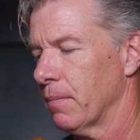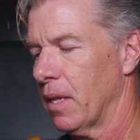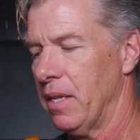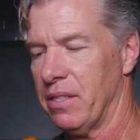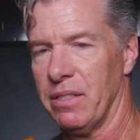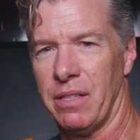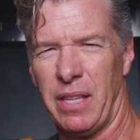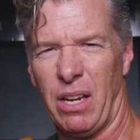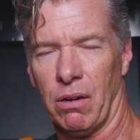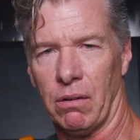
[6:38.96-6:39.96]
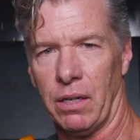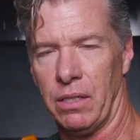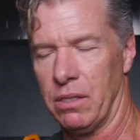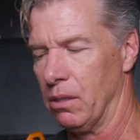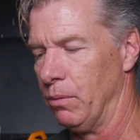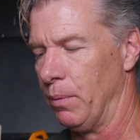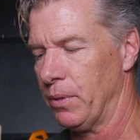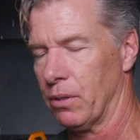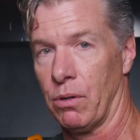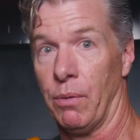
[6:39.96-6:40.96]
this is thicker, right? This is aluminum
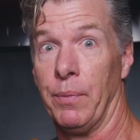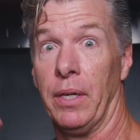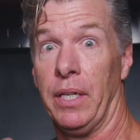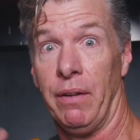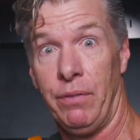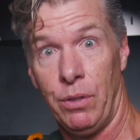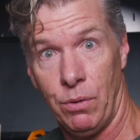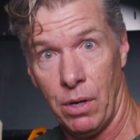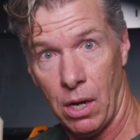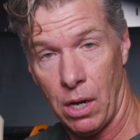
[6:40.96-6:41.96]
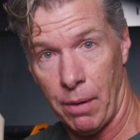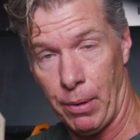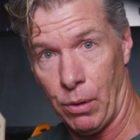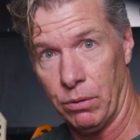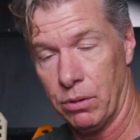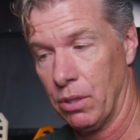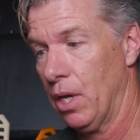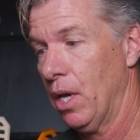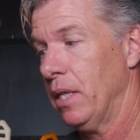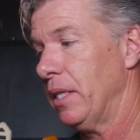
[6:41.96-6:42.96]
6-star. I'm going to give you a bolt
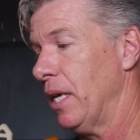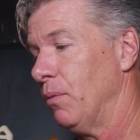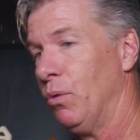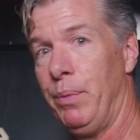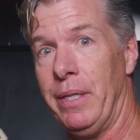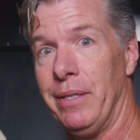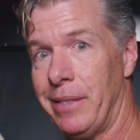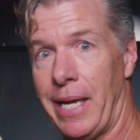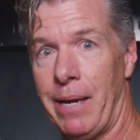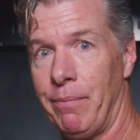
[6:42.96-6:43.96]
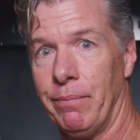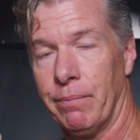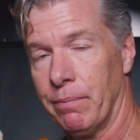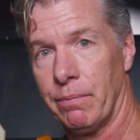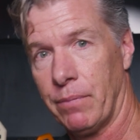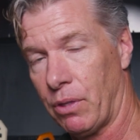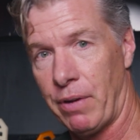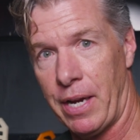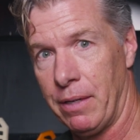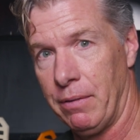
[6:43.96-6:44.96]
that will be the same
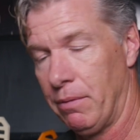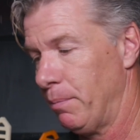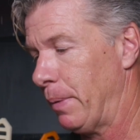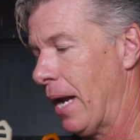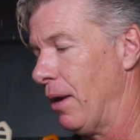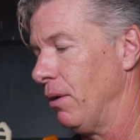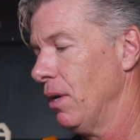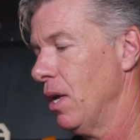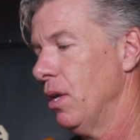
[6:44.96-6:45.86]
thread pattern.